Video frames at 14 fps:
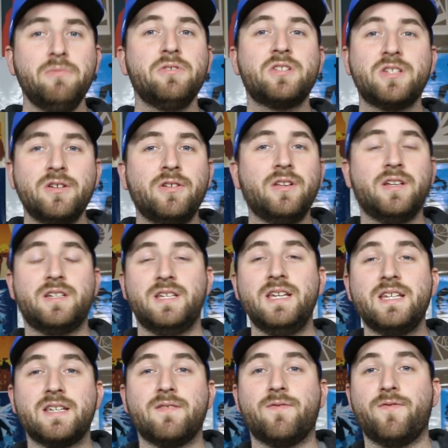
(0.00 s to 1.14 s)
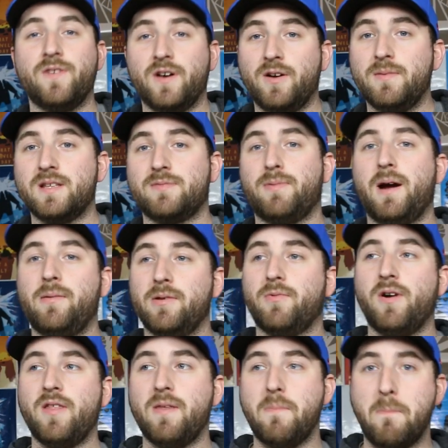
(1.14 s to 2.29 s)
But it was still a decent film, it's probably
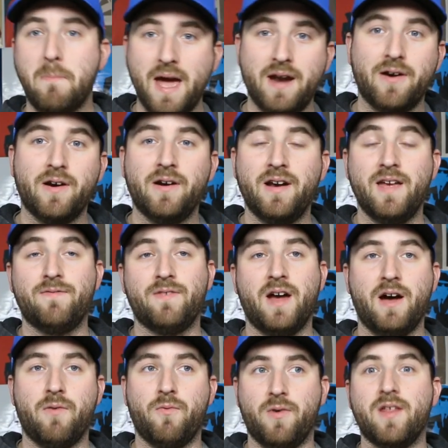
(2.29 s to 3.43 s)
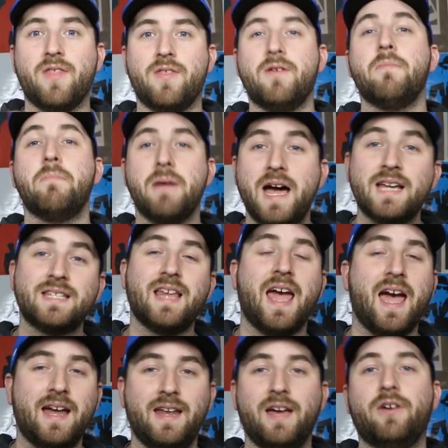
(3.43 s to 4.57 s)
one of the better, if not one of the best,
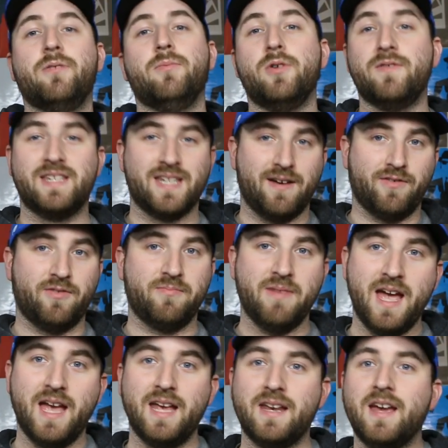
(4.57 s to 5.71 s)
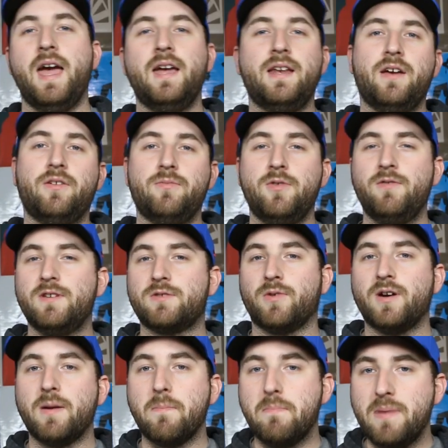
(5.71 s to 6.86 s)
handheld movies ever made. Handheld movies
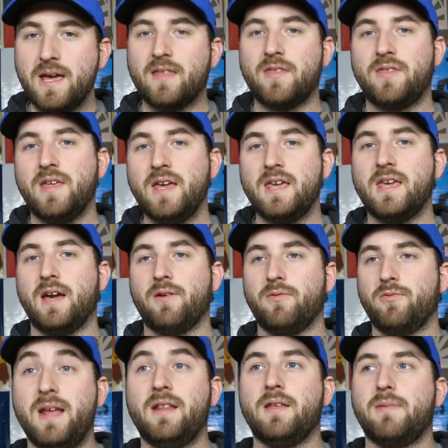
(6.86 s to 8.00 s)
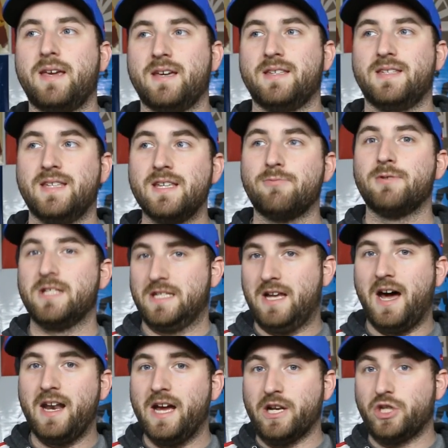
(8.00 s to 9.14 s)
weren't a big thing yet, mainly because this was
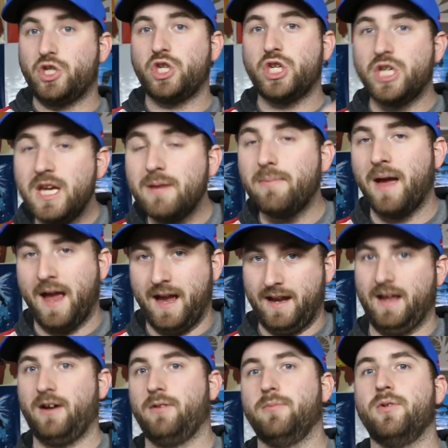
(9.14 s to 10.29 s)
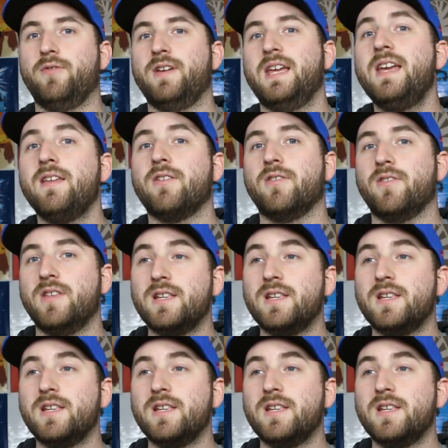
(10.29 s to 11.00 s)
not a cheap handheld movie either.